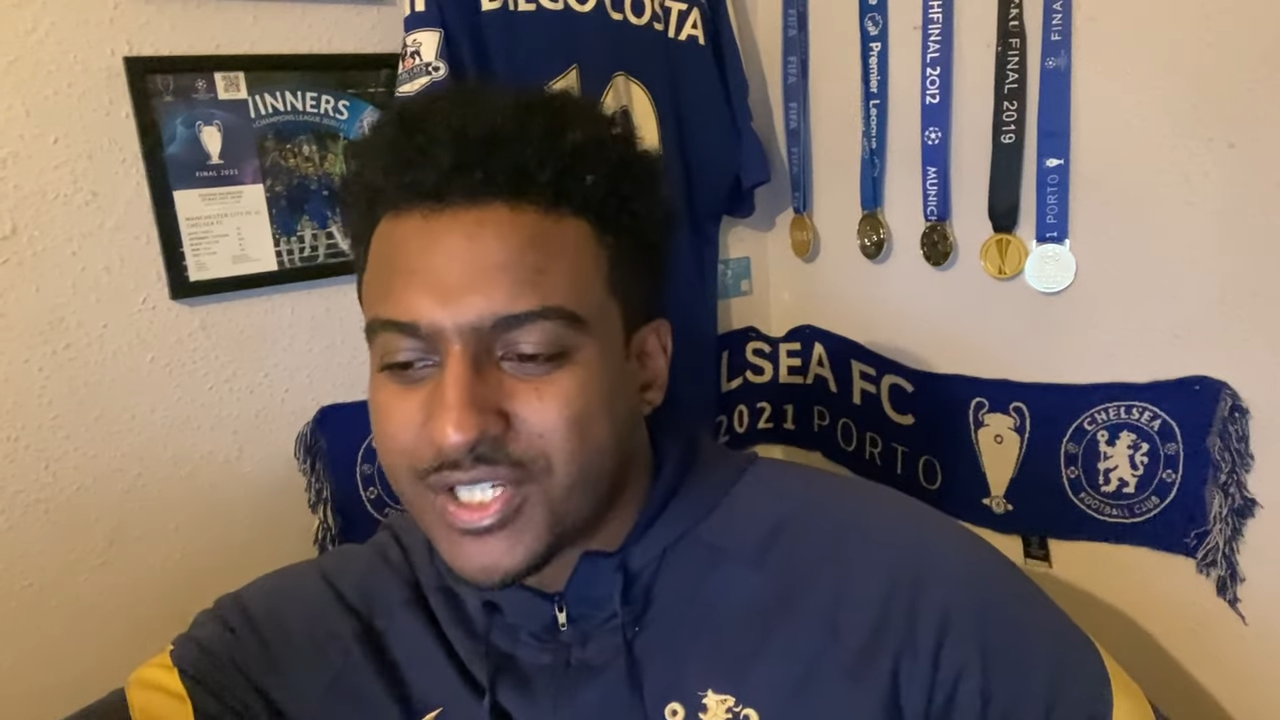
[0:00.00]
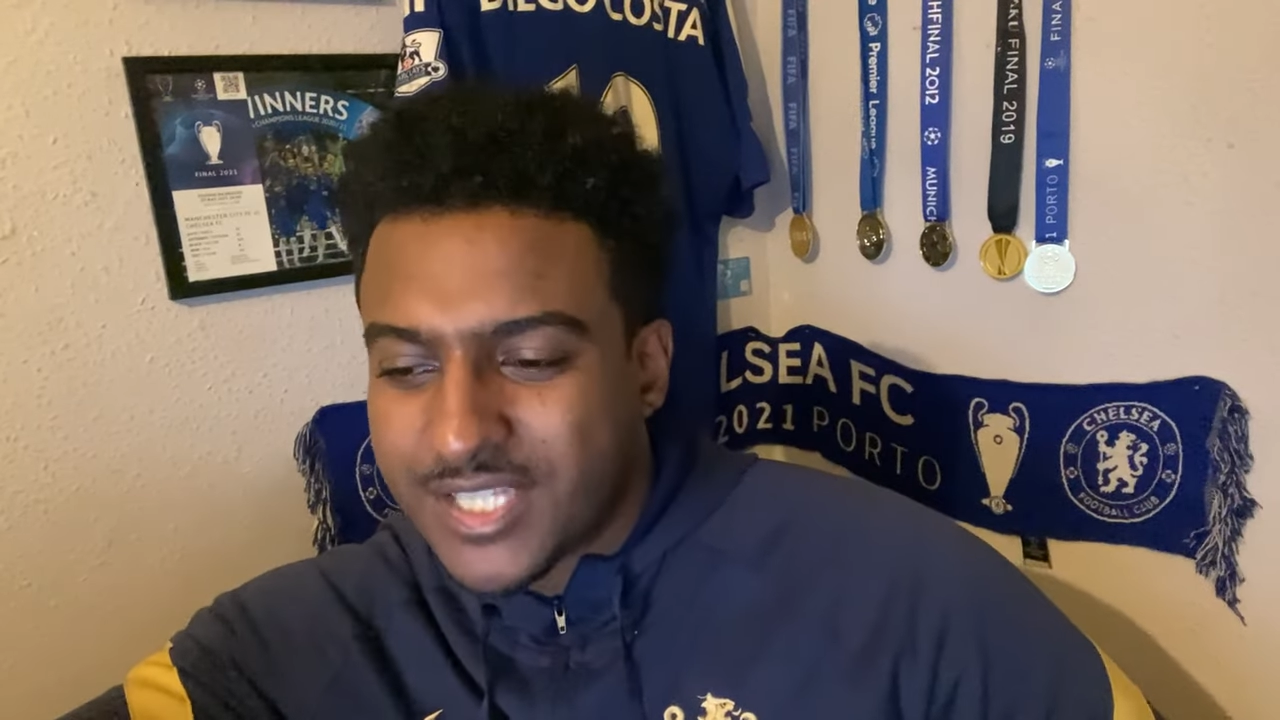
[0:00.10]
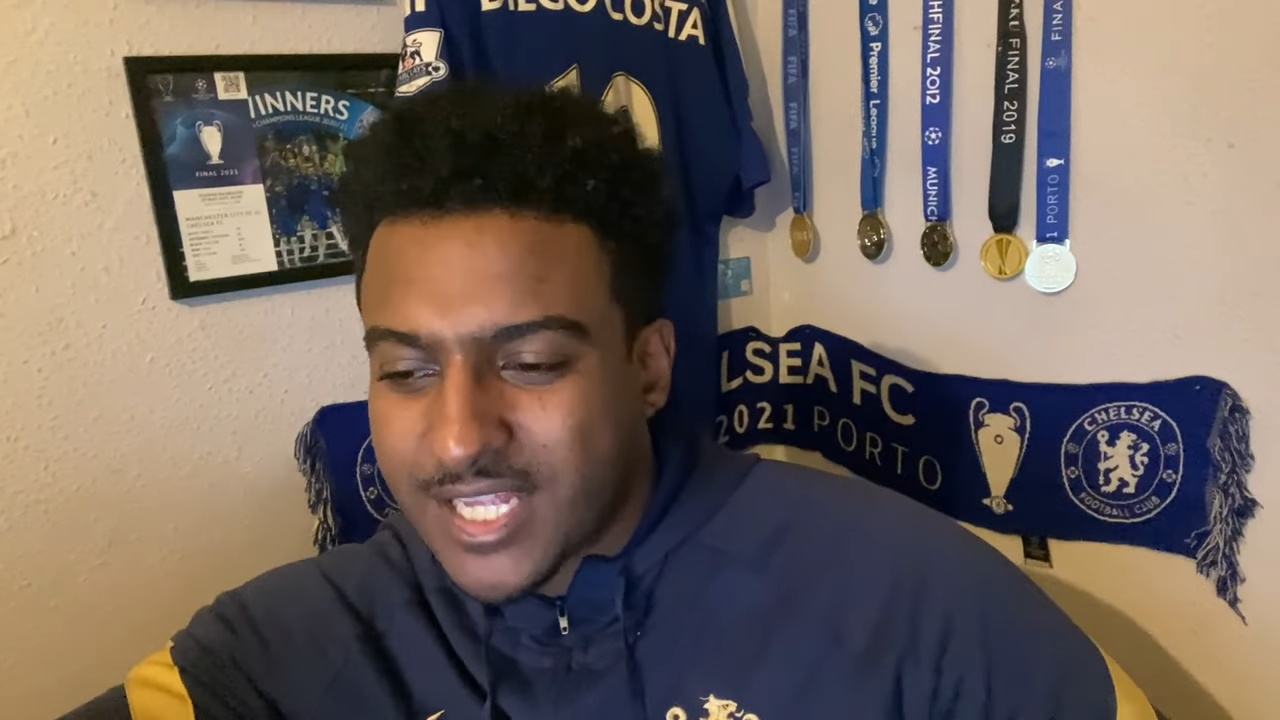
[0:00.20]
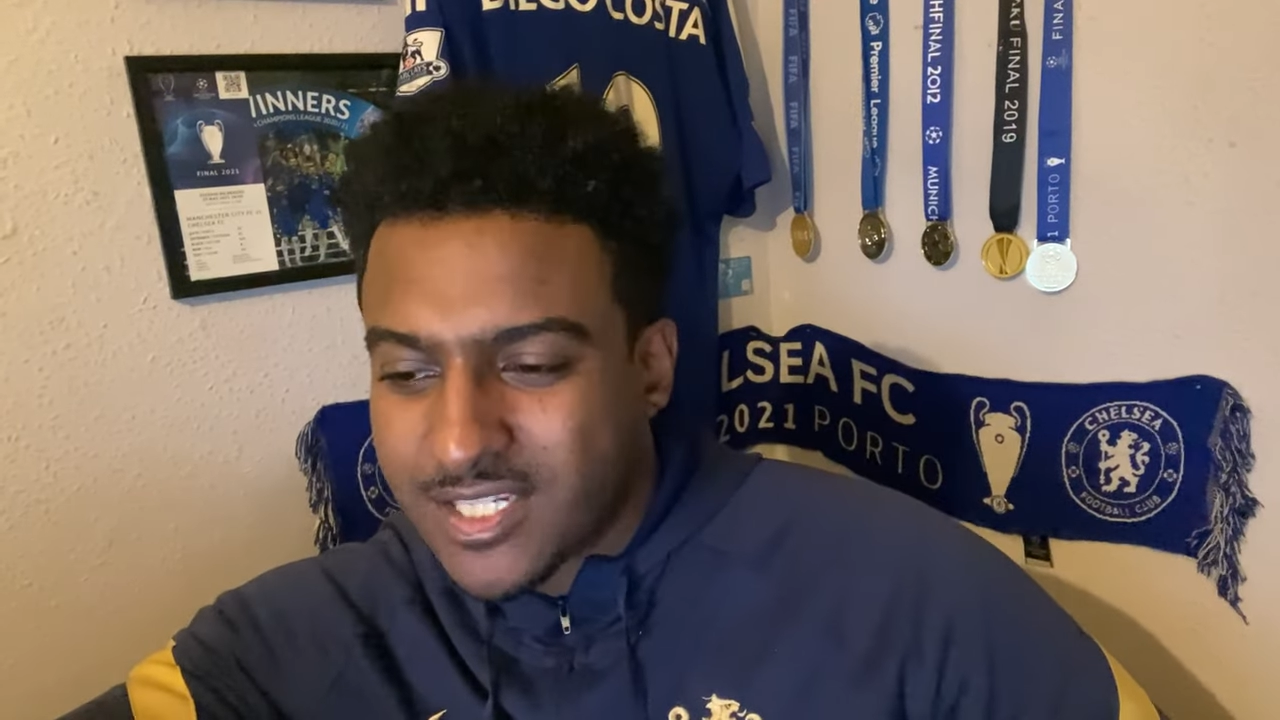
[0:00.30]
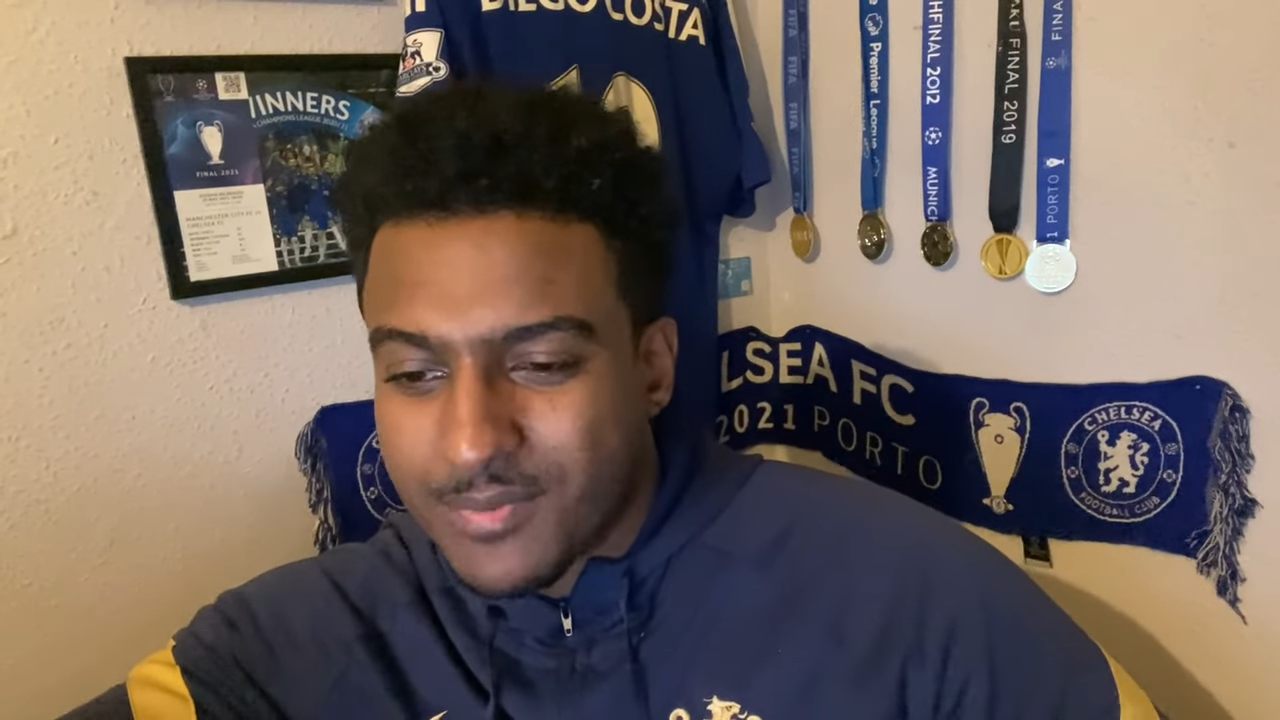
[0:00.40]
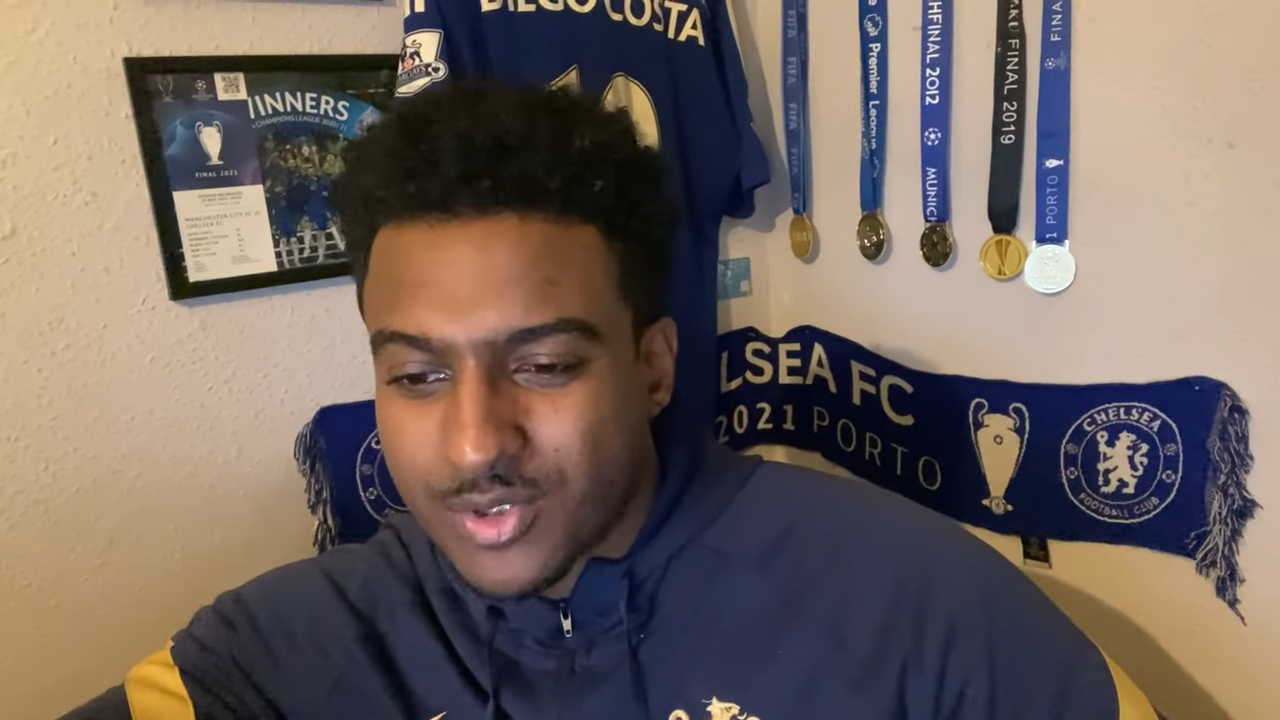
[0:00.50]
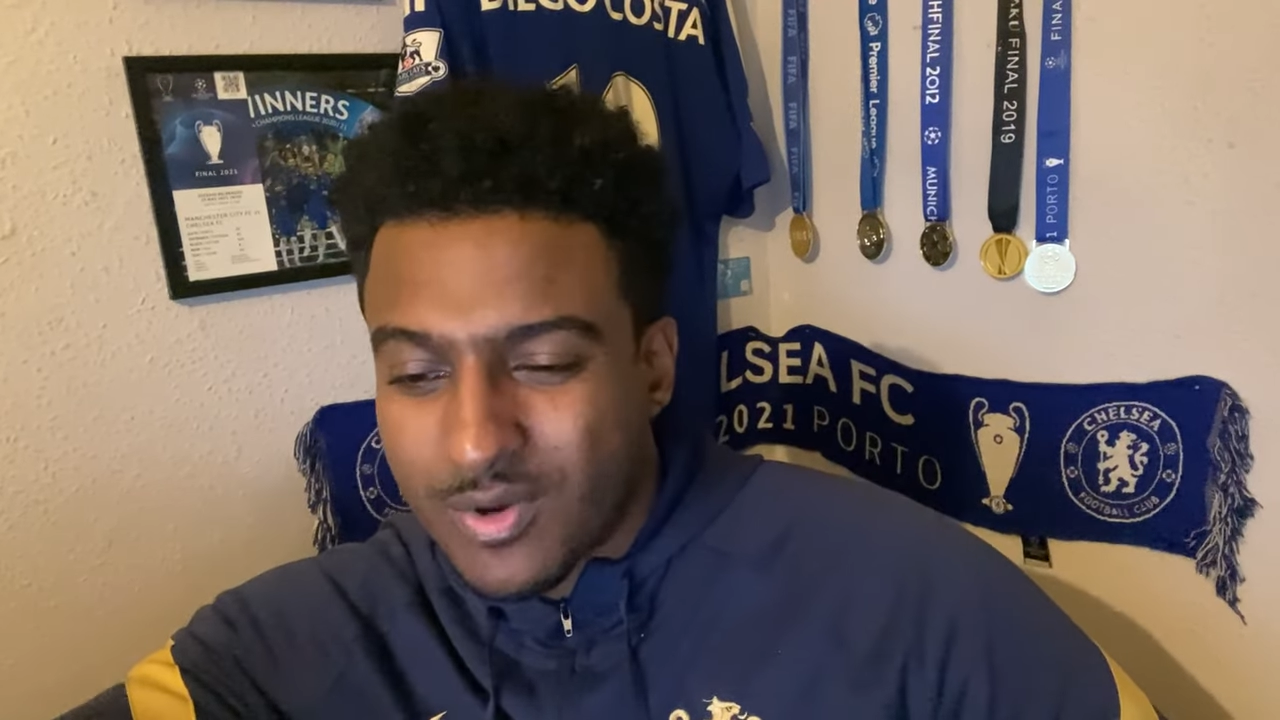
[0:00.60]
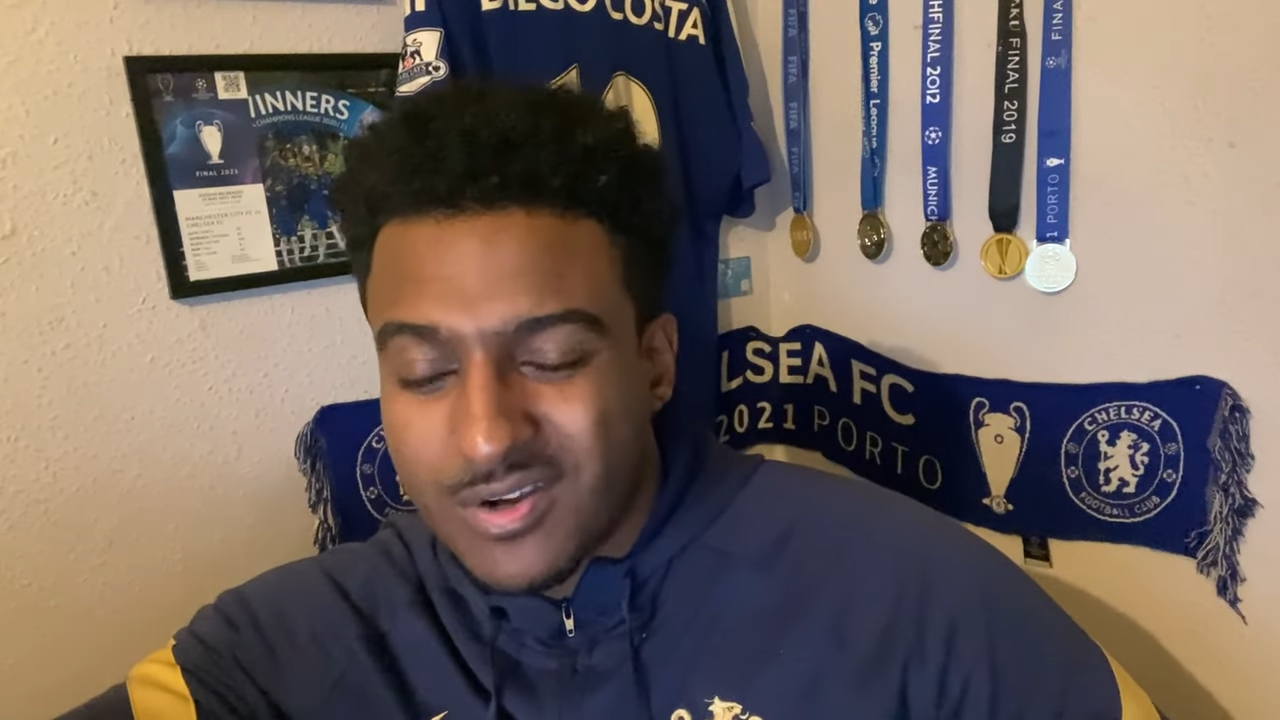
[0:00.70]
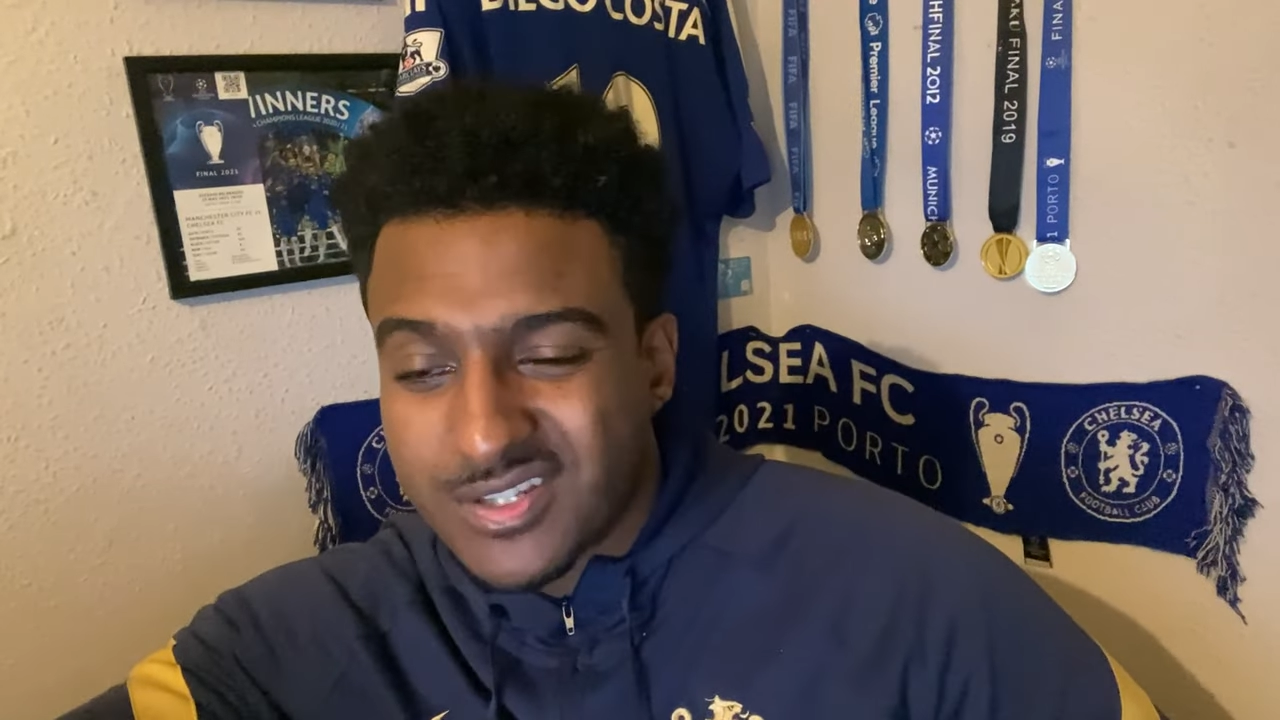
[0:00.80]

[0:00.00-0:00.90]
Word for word: setup as well,